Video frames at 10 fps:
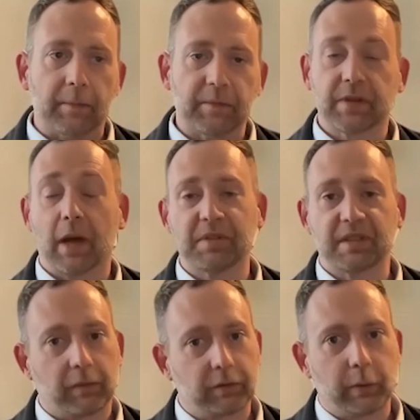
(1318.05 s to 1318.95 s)
So that was
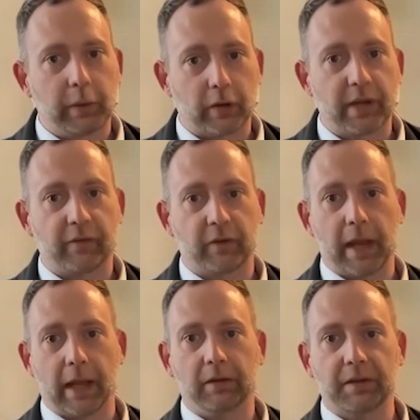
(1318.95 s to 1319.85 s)
definitely, we heard that from
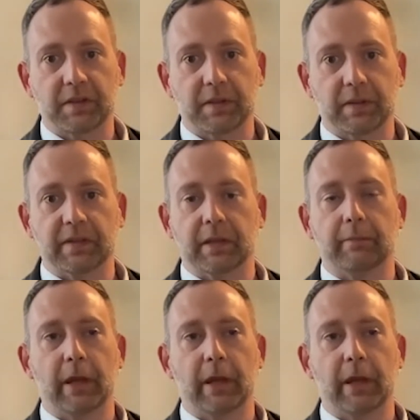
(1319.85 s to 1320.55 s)
analysts, is